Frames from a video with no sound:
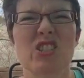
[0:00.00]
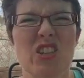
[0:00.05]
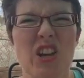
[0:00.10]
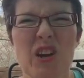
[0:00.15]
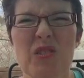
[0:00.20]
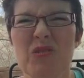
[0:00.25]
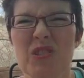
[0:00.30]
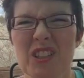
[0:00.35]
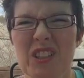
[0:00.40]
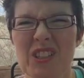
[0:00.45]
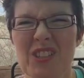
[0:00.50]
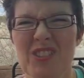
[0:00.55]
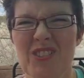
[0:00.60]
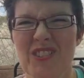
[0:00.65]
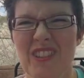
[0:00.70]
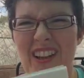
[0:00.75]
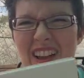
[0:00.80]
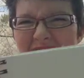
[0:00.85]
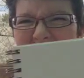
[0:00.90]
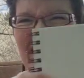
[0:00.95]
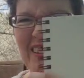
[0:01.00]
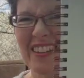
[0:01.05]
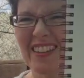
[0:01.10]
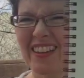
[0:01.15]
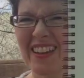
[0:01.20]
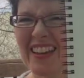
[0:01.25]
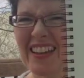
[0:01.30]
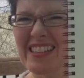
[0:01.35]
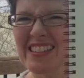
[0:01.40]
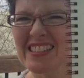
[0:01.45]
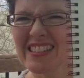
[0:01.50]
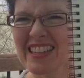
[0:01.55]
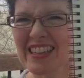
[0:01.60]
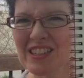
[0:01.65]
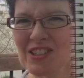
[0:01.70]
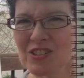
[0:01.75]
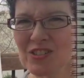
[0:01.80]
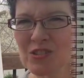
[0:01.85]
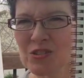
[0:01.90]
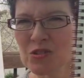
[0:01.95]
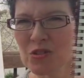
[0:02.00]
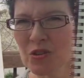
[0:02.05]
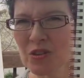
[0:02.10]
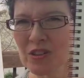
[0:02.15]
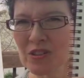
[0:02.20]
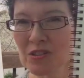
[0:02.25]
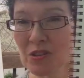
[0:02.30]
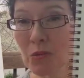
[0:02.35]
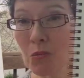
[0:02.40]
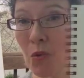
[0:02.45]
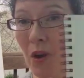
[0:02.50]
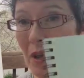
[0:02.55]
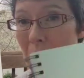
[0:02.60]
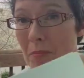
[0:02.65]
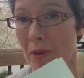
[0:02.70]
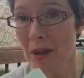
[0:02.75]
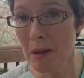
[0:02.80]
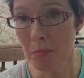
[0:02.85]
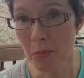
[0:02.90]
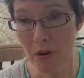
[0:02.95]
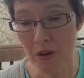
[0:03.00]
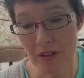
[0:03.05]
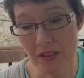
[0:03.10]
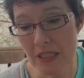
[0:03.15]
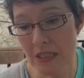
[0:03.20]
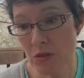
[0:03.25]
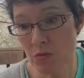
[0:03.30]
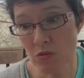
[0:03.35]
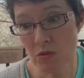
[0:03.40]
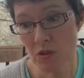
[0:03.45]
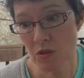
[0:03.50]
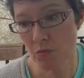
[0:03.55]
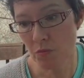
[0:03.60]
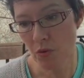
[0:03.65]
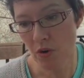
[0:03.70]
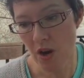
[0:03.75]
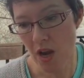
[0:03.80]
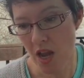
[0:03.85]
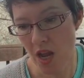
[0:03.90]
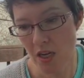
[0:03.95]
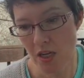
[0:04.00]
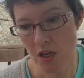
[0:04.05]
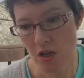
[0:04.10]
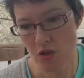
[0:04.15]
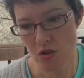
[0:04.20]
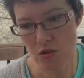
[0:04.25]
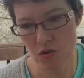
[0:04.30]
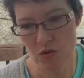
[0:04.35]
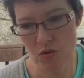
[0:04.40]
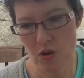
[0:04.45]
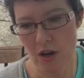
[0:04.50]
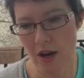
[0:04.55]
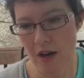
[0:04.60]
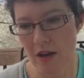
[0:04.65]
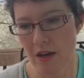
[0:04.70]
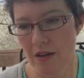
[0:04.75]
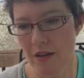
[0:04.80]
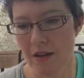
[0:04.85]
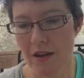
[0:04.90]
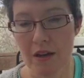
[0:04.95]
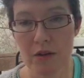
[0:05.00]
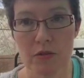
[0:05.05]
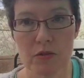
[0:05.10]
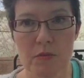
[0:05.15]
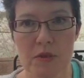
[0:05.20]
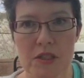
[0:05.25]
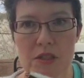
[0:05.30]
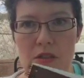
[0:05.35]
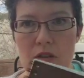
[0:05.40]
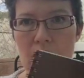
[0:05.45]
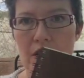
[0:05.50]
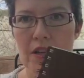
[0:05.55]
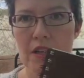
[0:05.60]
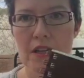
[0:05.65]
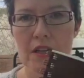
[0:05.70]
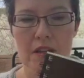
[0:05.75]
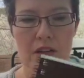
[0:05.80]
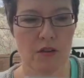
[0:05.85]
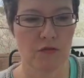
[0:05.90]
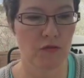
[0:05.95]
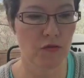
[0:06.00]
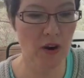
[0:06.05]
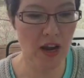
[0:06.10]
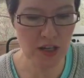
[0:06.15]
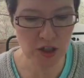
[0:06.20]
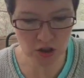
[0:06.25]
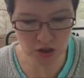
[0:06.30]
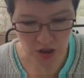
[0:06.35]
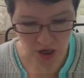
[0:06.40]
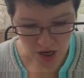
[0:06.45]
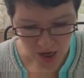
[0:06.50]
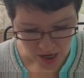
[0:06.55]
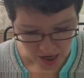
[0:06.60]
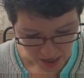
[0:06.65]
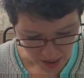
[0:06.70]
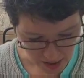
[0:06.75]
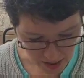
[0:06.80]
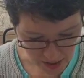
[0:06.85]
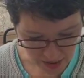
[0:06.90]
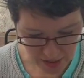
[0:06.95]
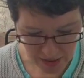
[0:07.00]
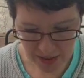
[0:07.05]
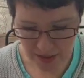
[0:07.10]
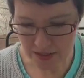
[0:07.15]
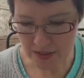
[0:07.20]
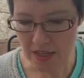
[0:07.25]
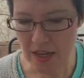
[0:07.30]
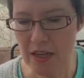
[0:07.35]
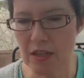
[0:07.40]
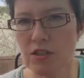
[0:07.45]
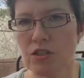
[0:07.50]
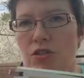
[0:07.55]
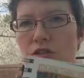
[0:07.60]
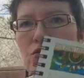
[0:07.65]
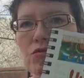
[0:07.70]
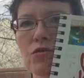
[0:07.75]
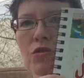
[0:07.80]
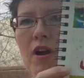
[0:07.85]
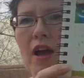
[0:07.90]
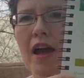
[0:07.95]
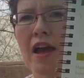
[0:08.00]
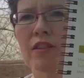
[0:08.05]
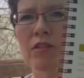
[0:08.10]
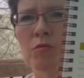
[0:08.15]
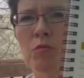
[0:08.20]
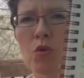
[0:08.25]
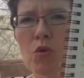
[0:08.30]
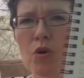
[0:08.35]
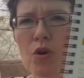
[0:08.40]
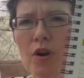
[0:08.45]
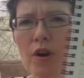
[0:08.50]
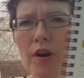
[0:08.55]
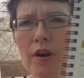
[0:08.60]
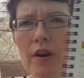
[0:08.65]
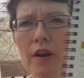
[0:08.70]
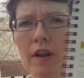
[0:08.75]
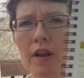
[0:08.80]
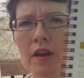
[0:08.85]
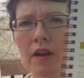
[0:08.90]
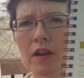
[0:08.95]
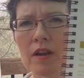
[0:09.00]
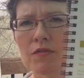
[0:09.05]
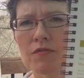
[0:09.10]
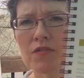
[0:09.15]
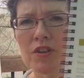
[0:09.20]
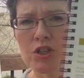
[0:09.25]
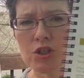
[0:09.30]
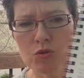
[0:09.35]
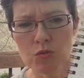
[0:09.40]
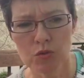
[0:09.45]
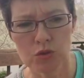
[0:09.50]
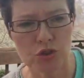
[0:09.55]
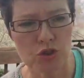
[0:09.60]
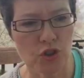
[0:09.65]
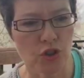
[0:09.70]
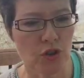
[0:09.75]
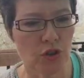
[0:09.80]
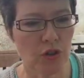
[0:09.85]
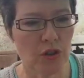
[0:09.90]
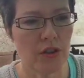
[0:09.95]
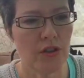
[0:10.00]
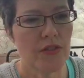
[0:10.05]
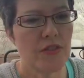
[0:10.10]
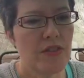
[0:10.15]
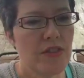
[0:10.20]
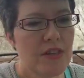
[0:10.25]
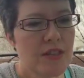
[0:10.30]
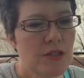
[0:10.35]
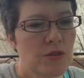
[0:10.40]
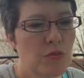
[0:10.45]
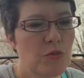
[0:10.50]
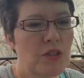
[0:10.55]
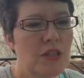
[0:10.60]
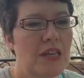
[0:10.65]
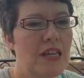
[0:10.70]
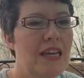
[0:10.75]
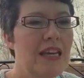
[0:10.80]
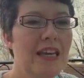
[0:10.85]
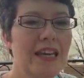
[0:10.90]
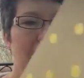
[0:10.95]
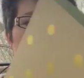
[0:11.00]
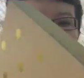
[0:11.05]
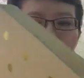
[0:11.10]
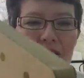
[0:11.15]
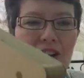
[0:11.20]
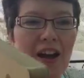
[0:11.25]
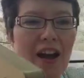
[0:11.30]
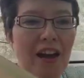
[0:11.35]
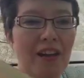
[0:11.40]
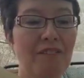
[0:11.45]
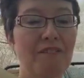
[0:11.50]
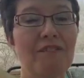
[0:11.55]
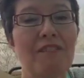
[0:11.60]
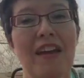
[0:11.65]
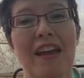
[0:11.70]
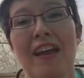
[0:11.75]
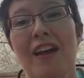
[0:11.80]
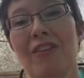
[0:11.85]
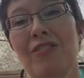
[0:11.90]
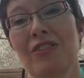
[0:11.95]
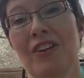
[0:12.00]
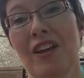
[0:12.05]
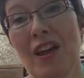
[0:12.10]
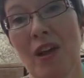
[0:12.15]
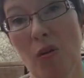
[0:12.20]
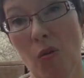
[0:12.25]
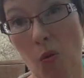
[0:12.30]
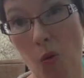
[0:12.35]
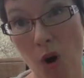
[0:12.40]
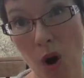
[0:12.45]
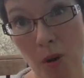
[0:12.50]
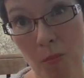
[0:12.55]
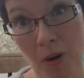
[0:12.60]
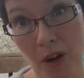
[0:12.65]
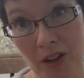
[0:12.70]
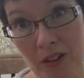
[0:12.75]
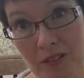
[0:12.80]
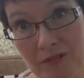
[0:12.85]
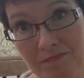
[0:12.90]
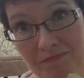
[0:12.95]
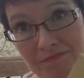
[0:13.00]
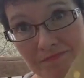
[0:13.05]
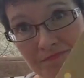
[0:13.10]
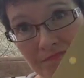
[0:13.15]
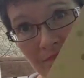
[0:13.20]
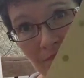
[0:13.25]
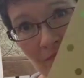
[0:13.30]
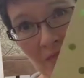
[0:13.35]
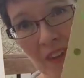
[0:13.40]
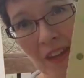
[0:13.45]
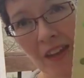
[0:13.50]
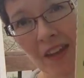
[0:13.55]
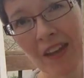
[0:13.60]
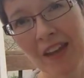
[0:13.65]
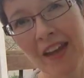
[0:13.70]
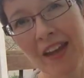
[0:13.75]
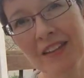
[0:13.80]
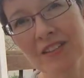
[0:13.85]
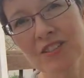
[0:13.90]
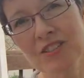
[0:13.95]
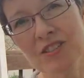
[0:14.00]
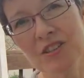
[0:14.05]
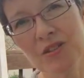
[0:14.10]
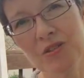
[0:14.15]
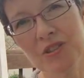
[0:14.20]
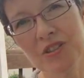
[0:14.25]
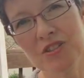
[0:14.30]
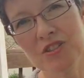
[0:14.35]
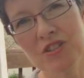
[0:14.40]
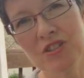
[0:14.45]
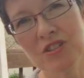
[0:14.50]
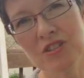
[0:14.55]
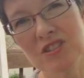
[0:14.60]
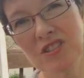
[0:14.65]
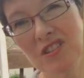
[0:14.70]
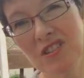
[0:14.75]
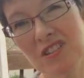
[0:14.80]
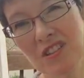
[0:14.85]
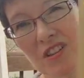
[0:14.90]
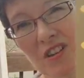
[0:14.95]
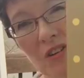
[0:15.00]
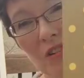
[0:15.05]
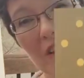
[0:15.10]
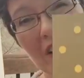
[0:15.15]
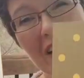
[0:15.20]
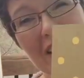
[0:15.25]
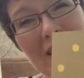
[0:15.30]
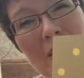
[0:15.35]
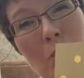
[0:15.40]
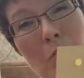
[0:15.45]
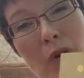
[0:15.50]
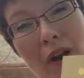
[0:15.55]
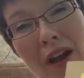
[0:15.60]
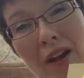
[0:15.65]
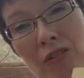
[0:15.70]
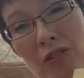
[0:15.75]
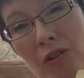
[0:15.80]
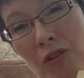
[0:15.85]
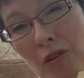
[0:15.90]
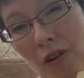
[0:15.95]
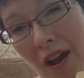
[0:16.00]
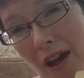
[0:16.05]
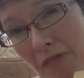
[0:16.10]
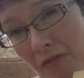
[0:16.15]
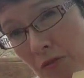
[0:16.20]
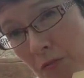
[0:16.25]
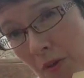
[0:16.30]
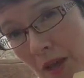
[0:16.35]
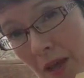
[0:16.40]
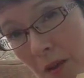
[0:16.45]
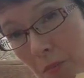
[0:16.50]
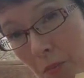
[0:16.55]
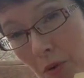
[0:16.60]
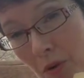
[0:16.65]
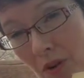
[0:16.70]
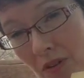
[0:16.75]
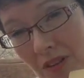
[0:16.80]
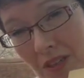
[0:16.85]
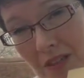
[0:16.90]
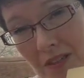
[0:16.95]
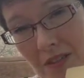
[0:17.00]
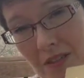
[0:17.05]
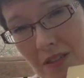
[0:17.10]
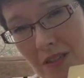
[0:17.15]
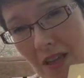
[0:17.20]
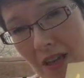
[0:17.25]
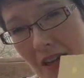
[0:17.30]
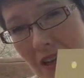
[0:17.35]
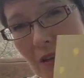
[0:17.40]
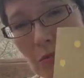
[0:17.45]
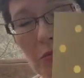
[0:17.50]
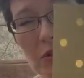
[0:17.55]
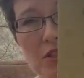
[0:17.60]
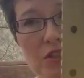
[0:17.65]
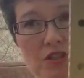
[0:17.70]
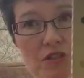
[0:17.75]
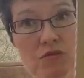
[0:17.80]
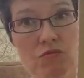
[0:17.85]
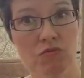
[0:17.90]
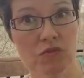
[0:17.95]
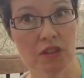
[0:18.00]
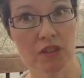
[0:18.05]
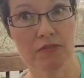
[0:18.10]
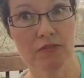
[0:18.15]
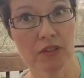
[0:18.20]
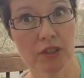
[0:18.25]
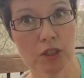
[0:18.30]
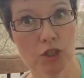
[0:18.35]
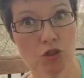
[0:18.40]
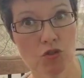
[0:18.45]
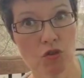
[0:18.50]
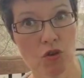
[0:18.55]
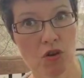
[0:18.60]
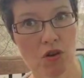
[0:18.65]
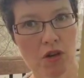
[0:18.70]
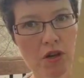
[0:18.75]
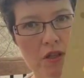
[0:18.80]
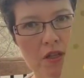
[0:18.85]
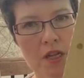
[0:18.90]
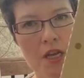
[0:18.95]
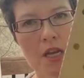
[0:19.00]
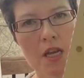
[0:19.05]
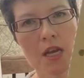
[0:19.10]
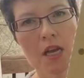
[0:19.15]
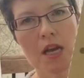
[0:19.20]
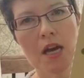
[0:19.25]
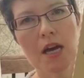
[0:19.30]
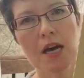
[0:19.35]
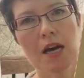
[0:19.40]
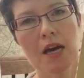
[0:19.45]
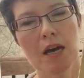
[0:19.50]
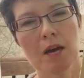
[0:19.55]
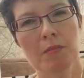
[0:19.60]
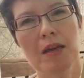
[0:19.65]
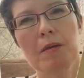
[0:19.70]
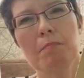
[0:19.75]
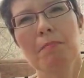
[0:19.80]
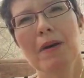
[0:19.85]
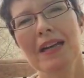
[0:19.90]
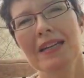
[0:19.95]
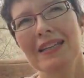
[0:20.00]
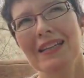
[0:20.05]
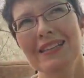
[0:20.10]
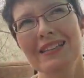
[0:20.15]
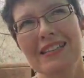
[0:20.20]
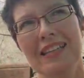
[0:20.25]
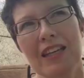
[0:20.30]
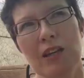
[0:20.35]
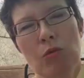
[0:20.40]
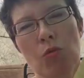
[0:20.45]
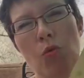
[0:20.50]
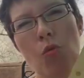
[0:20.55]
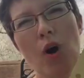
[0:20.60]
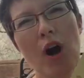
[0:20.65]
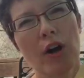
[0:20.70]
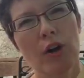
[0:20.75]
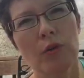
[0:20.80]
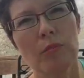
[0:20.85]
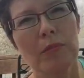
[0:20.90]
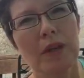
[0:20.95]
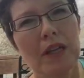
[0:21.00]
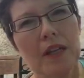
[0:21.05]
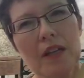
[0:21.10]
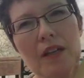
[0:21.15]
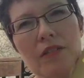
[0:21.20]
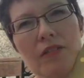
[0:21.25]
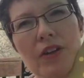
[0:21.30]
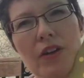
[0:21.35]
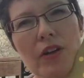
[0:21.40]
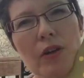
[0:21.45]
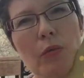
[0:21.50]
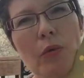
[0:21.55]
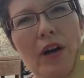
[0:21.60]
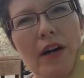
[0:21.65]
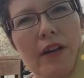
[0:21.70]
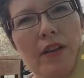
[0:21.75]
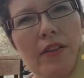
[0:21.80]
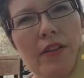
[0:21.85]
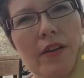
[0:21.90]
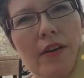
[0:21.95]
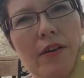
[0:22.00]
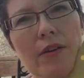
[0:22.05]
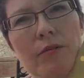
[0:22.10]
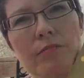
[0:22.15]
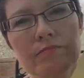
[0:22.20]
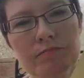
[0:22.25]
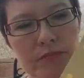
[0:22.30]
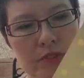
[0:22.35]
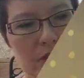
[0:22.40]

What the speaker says: I really do like sketches and drawings on white paper, and this one's brand new. I would be starting it afresh. It is a Strathmore visual journal. This one here I found at Walmart, and so it's just like the brown craft paper on the inside, which is really fun to draw on. It might not take water media very well though.